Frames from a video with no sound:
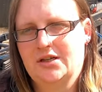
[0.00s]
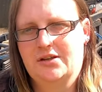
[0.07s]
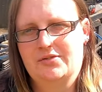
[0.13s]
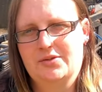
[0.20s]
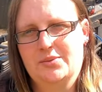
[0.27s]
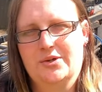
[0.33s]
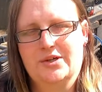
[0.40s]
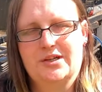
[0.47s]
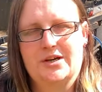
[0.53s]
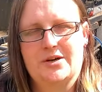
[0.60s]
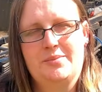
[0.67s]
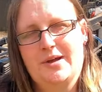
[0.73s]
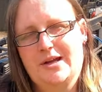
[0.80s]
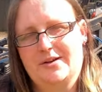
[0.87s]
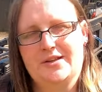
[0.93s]
If you want to
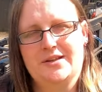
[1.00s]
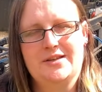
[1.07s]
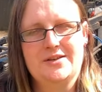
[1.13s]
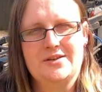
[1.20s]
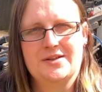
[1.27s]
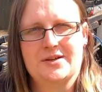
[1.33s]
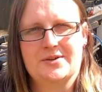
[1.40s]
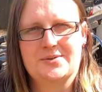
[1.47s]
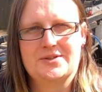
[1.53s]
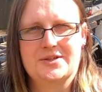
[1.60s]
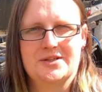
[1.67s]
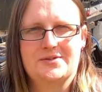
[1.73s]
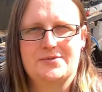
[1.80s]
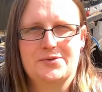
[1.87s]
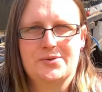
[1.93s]
know about it, you can go and
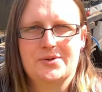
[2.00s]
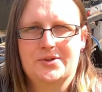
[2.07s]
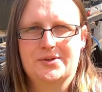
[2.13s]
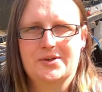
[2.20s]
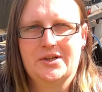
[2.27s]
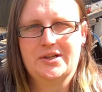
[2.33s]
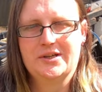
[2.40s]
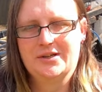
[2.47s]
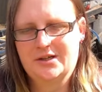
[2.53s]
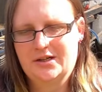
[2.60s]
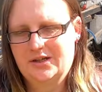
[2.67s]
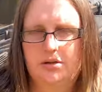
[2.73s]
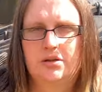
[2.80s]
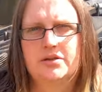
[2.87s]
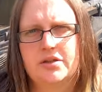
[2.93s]
search for it online.
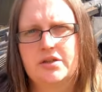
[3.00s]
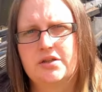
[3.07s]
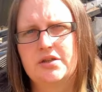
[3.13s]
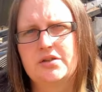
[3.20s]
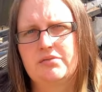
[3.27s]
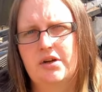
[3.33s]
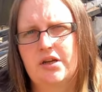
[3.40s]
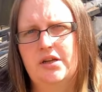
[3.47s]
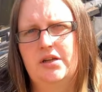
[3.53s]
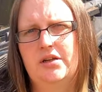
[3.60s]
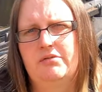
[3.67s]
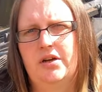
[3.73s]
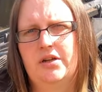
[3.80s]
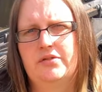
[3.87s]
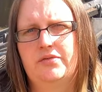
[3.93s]
So this is a
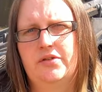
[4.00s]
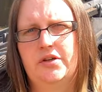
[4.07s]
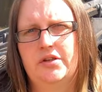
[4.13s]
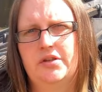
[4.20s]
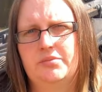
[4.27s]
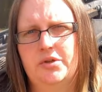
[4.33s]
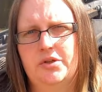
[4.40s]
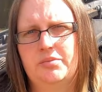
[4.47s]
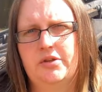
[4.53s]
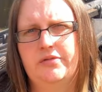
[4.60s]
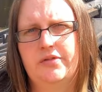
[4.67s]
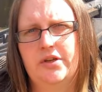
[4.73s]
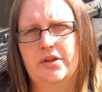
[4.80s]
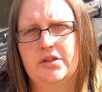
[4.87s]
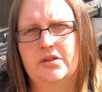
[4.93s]
regulator rectifier that I'm going to be
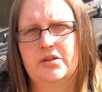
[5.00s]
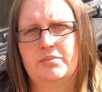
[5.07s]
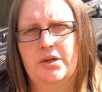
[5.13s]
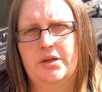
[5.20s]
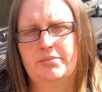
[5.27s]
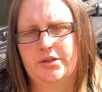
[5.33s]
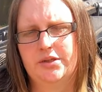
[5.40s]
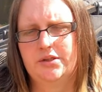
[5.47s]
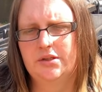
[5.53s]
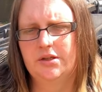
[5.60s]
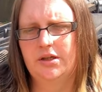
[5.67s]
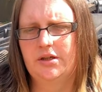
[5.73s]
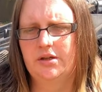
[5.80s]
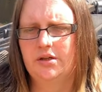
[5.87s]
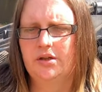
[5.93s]
fitting to the Blackbird
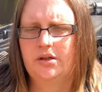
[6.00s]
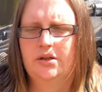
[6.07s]
today.